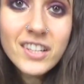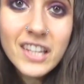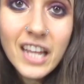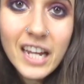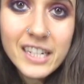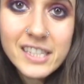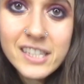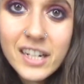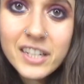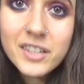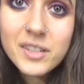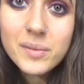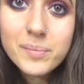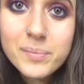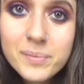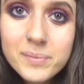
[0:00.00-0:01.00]
last
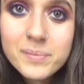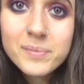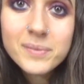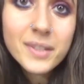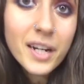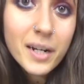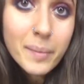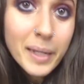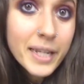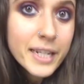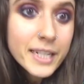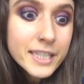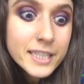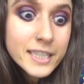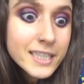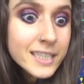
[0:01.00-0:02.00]
item that I made
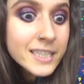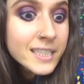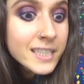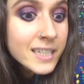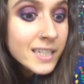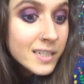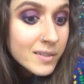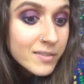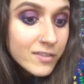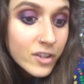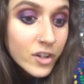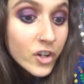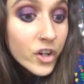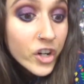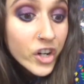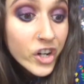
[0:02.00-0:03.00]

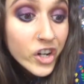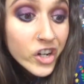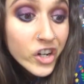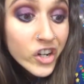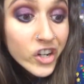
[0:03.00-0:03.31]
for